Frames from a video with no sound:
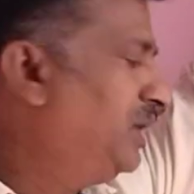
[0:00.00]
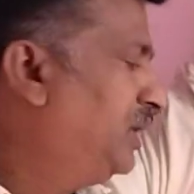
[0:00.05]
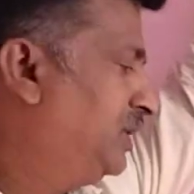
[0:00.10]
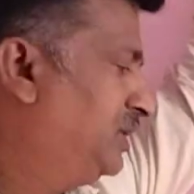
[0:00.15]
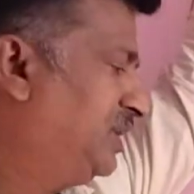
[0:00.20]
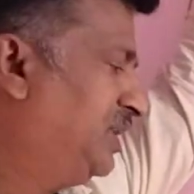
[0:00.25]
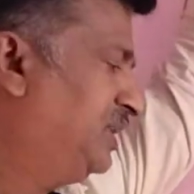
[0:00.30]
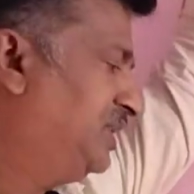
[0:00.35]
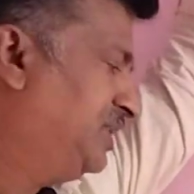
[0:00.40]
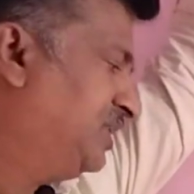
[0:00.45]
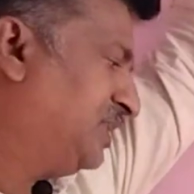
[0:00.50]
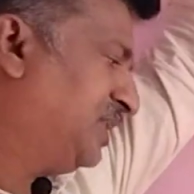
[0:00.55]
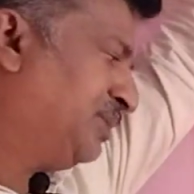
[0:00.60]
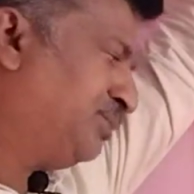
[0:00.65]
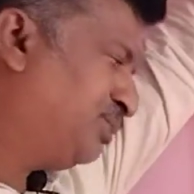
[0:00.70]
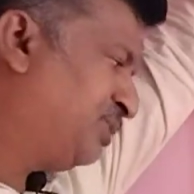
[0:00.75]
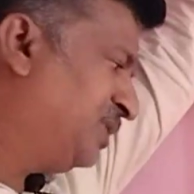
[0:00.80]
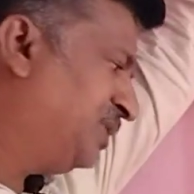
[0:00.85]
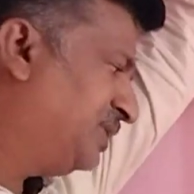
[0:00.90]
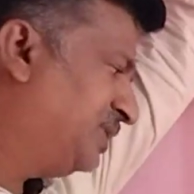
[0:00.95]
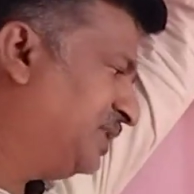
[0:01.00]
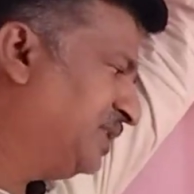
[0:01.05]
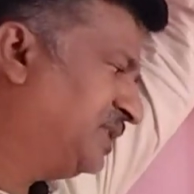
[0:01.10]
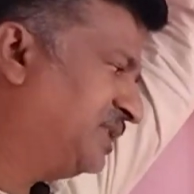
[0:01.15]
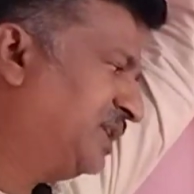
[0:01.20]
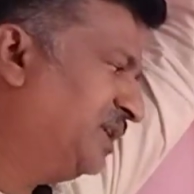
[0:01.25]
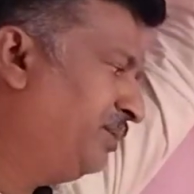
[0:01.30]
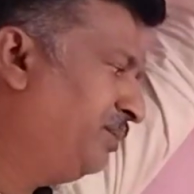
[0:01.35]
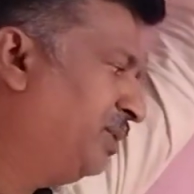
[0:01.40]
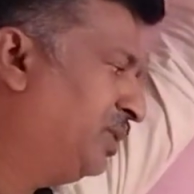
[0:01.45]
Such substances
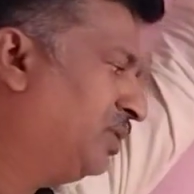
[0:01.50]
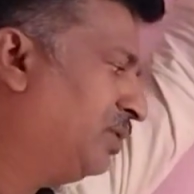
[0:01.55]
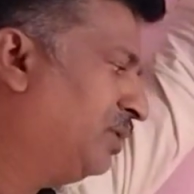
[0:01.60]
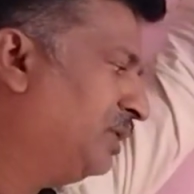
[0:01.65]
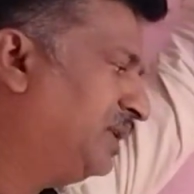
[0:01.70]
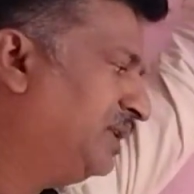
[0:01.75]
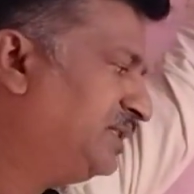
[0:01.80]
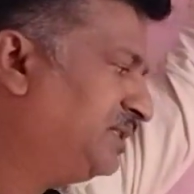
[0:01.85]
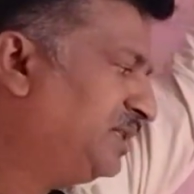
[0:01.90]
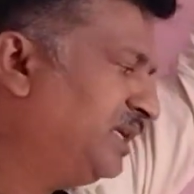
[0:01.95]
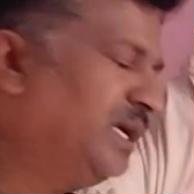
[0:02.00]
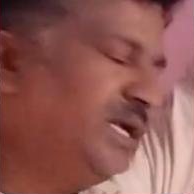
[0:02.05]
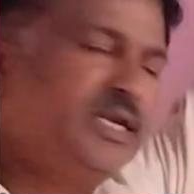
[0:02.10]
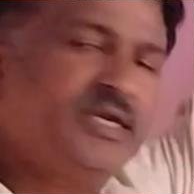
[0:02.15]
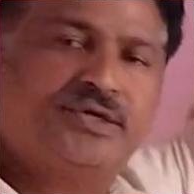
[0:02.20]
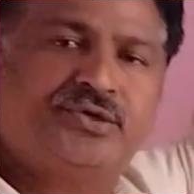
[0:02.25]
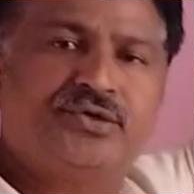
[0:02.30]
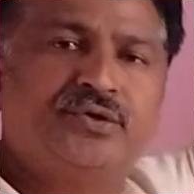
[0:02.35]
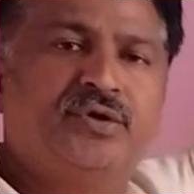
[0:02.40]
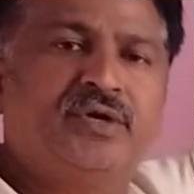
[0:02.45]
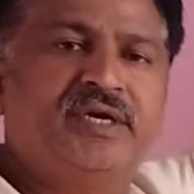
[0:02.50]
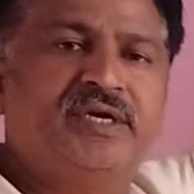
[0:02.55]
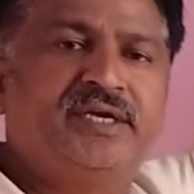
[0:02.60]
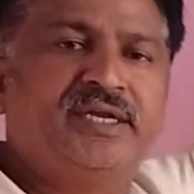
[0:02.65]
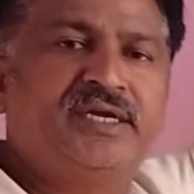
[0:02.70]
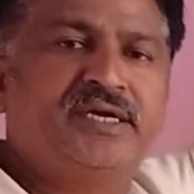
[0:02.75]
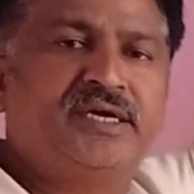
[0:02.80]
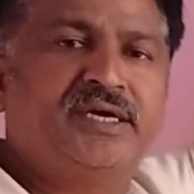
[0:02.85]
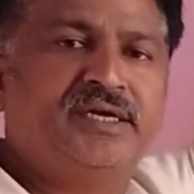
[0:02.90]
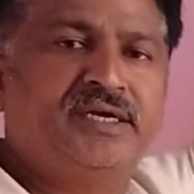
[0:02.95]
can be called as
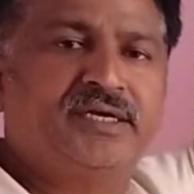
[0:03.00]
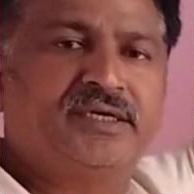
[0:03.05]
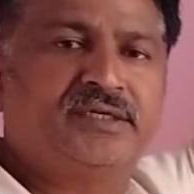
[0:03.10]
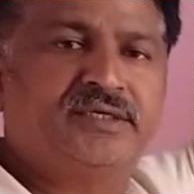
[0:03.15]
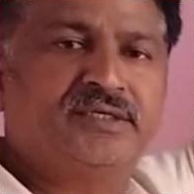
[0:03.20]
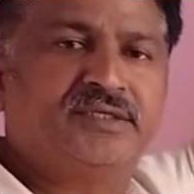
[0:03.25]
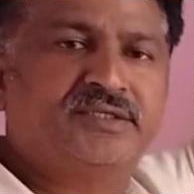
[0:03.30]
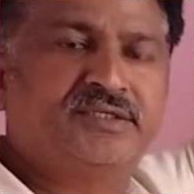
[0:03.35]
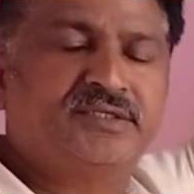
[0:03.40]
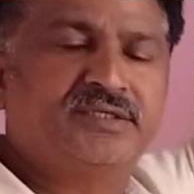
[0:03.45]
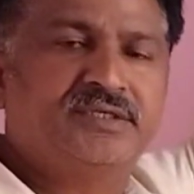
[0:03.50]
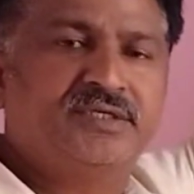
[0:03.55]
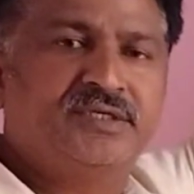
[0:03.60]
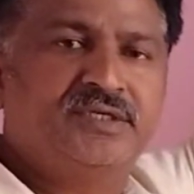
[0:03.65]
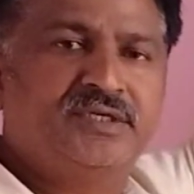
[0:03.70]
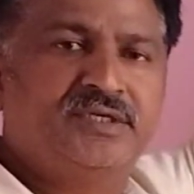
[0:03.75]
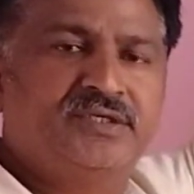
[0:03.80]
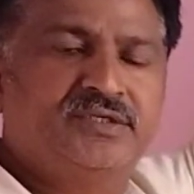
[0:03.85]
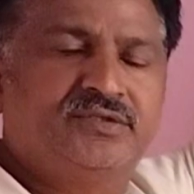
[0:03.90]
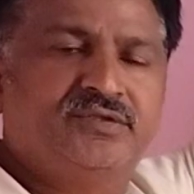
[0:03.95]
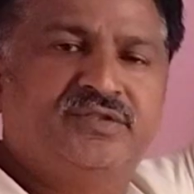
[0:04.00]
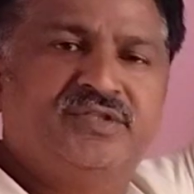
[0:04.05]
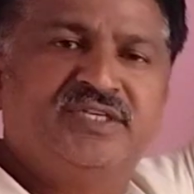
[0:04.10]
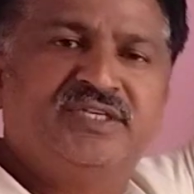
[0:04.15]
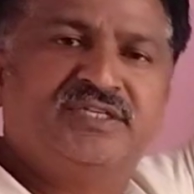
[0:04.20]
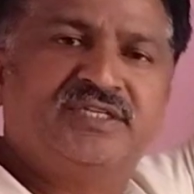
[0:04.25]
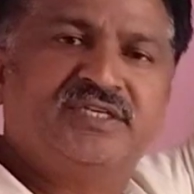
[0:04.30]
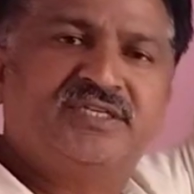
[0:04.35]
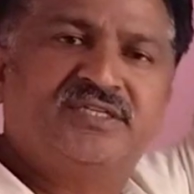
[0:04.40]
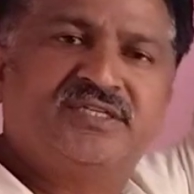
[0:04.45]
electrolytic conductors. So
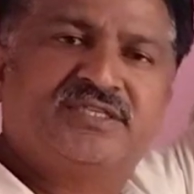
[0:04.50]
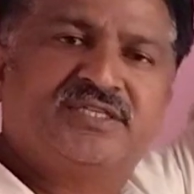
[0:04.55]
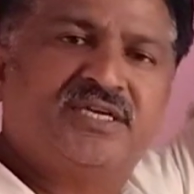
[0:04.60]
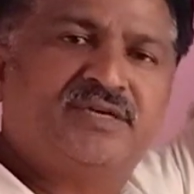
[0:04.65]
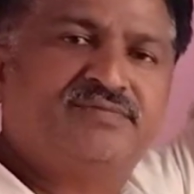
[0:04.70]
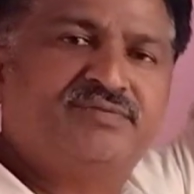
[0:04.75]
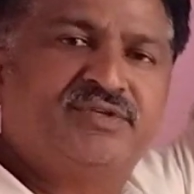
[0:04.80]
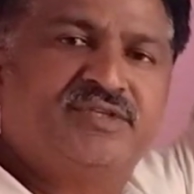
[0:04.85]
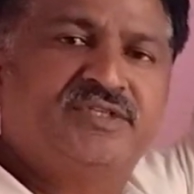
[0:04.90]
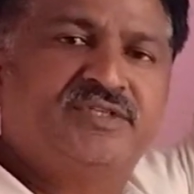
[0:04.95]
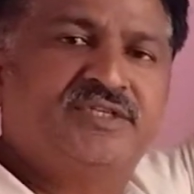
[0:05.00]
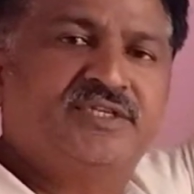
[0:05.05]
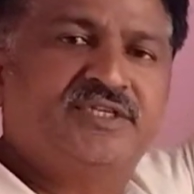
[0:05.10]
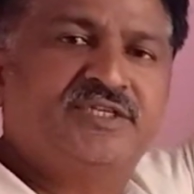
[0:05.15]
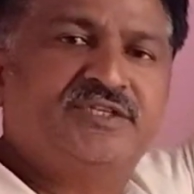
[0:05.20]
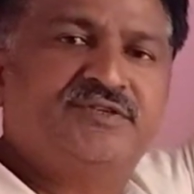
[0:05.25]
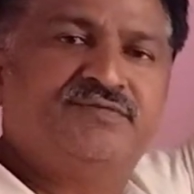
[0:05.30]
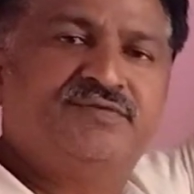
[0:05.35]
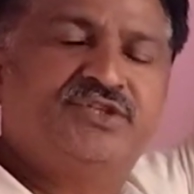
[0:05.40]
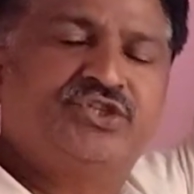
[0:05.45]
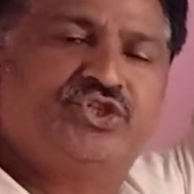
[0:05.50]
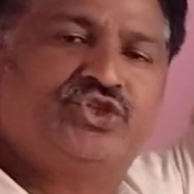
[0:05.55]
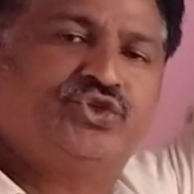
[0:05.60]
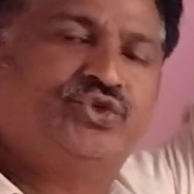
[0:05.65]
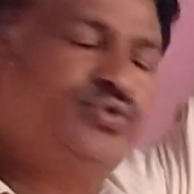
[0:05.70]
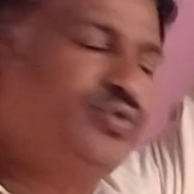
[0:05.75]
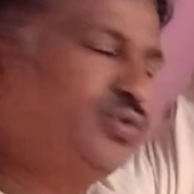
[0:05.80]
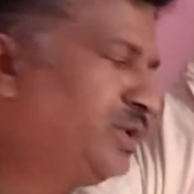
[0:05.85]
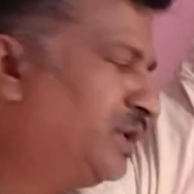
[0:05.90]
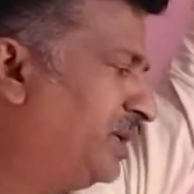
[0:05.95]
these are the substances which
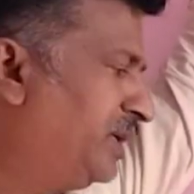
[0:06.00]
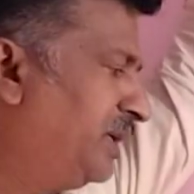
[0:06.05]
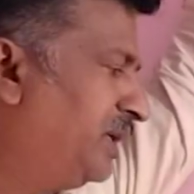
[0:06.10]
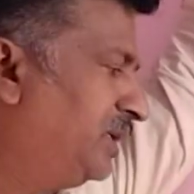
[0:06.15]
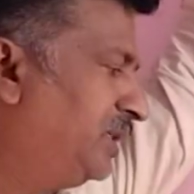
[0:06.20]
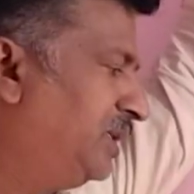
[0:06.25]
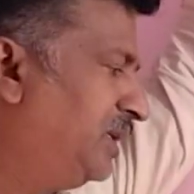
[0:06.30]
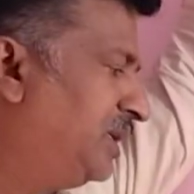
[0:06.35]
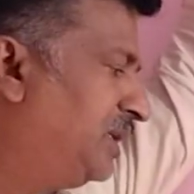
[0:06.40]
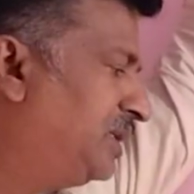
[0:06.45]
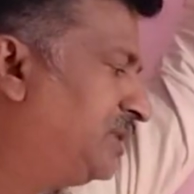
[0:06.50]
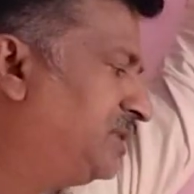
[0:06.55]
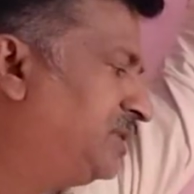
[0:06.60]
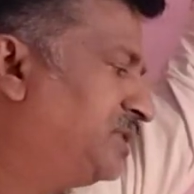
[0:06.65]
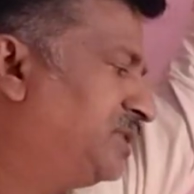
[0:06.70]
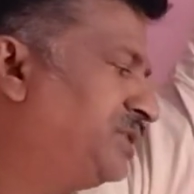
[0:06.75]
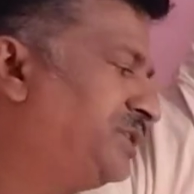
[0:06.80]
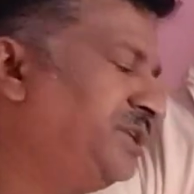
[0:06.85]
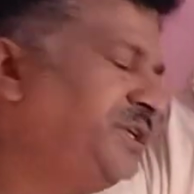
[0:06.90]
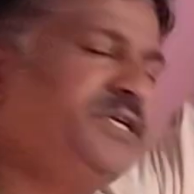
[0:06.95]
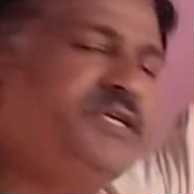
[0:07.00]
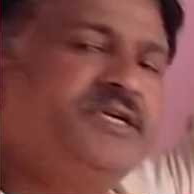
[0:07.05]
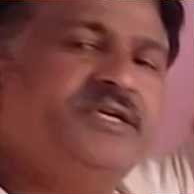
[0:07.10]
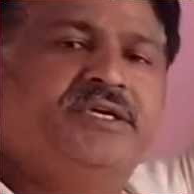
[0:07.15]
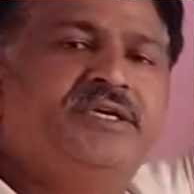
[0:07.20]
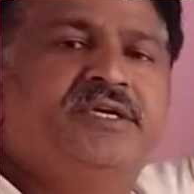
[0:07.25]
do conduct the electricity